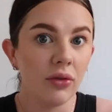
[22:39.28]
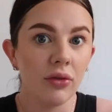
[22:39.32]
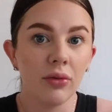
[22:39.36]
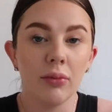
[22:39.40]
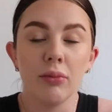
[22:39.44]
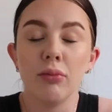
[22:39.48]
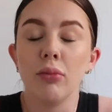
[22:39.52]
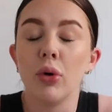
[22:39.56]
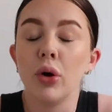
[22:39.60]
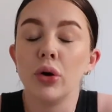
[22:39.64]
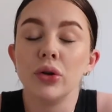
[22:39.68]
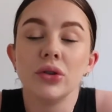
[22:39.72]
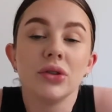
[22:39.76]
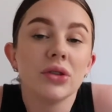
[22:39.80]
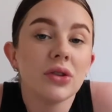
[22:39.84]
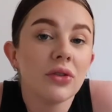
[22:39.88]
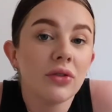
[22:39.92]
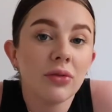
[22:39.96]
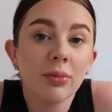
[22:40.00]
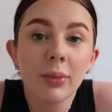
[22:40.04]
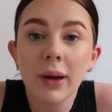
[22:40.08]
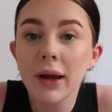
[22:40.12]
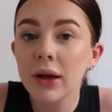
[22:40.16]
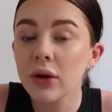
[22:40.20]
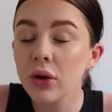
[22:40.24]
most
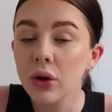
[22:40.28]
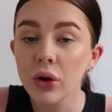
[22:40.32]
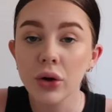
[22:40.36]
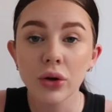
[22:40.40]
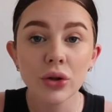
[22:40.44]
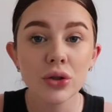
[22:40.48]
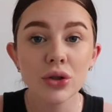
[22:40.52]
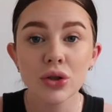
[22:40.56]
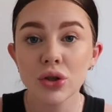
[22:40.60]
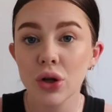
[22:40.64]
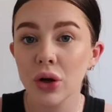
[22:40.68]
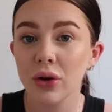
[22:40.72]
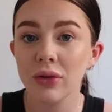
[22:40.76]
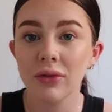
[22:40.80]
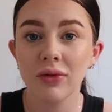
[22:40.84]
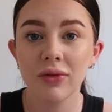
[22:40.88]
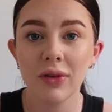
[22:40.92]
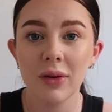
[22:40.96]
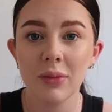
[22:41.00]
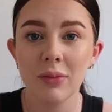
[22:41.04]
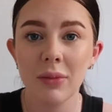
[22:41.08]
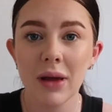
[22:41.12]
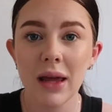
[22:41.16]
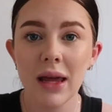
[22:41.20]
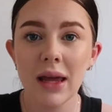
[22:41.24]
of my clothes don't
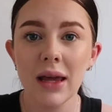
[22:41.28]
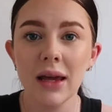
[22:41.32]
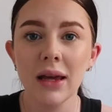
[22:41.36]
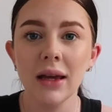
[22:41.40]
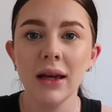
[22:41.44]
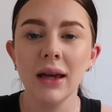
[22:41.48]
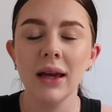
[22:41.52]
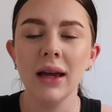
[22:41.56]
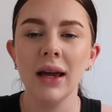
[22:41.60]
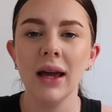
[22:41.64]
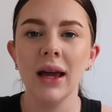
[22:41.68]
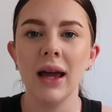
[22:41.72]
fit me,